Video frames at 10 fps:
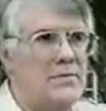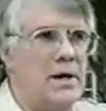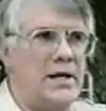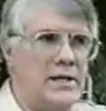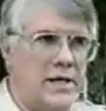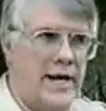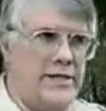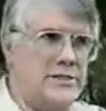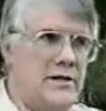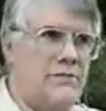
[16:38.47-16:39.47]
But in the
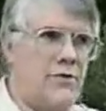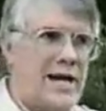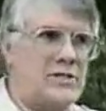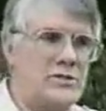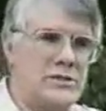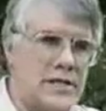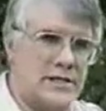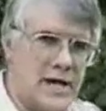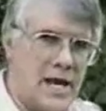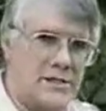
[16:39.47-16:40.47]
hydrogen fracturing
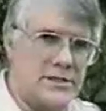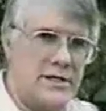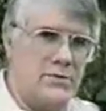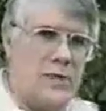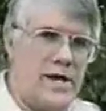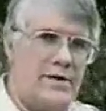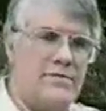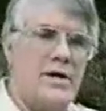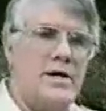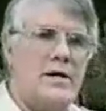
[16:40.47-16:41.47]
technology, we have
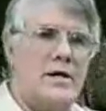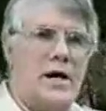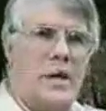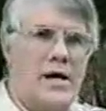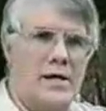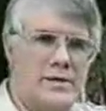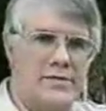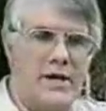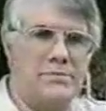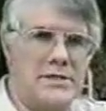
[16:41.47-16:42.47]
uh,
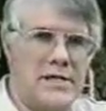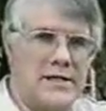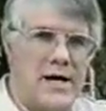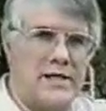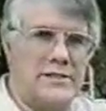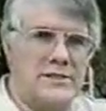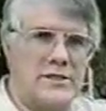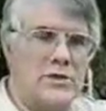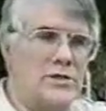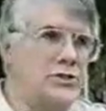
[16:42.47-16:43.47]
developed the technology, as the
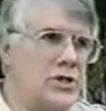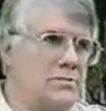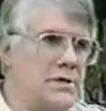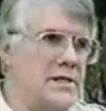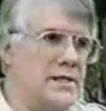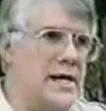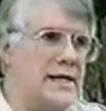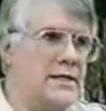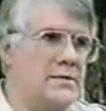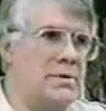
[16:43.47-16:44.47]
Lord has shown me,
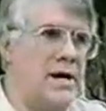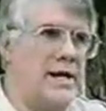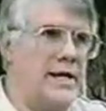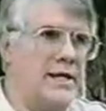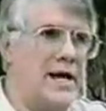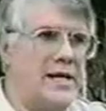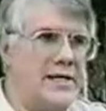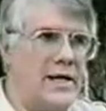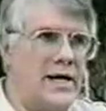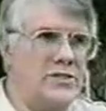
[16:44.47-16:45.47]
that by igniting
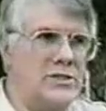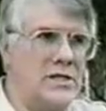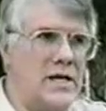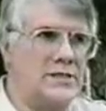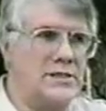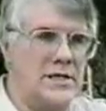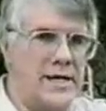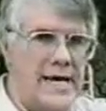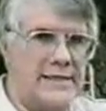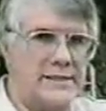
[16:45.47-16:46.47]
the hydrogen and oxygen
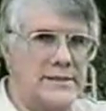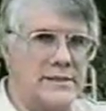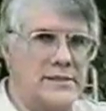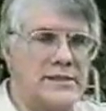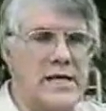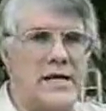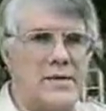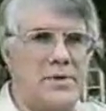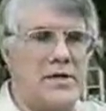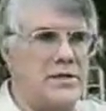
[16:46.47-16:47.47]
gases and setting
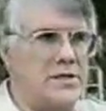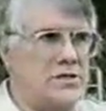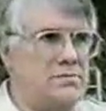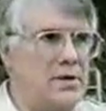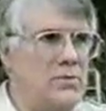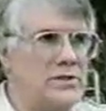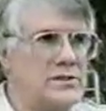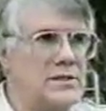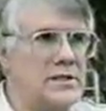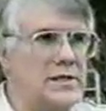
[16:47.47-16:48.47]
up a condition by which
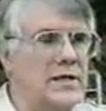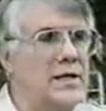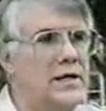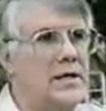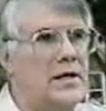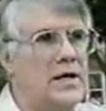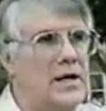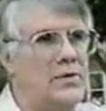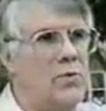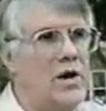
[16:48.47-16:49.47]
the
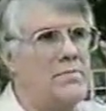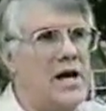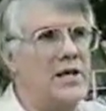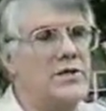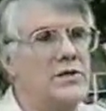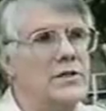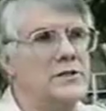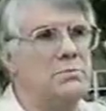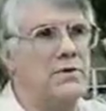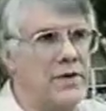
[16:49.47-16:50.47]
uh, water molecule
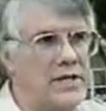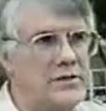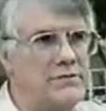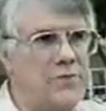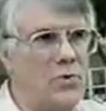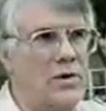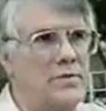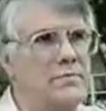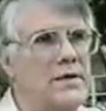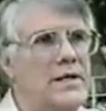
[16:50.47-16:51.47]
is prevented to
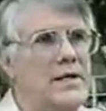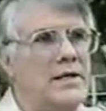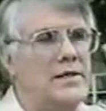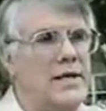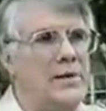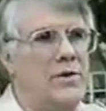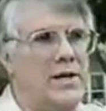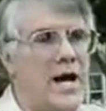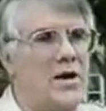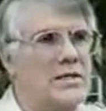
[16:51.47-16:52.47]
form, then we
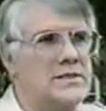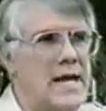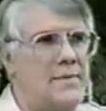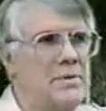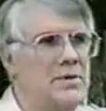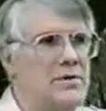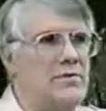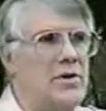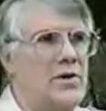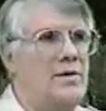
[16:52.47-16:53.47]
now can tap into
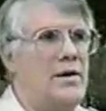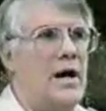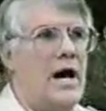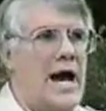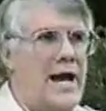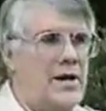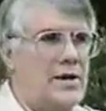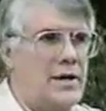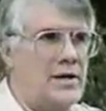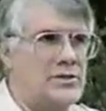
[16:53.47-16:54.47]
a very
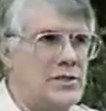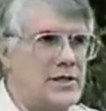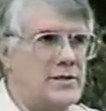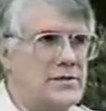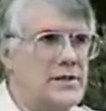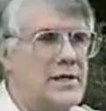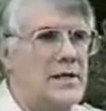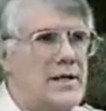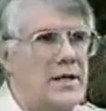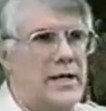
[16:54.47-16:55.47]
higher energy yield.
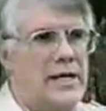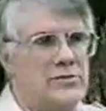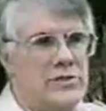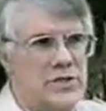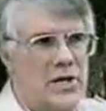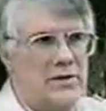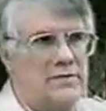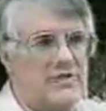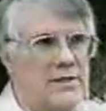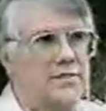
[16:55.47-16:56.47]
And as a result
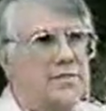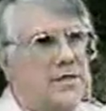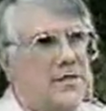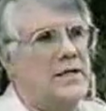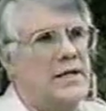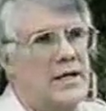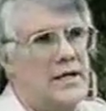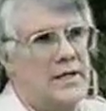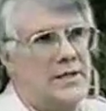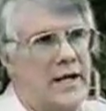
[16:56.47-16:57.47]
of this,
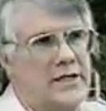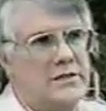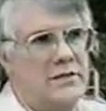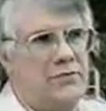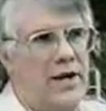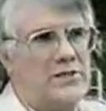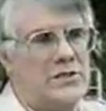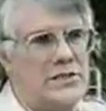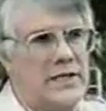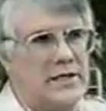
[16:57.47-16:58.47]
uh, the hydrogen
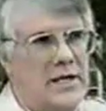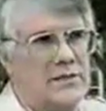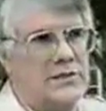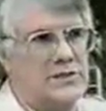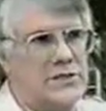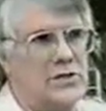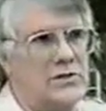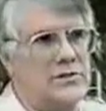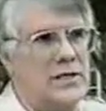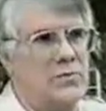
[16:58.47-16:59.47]
fracturing technology
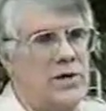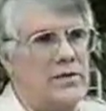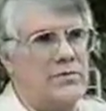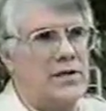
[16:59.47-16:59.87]
shows that we can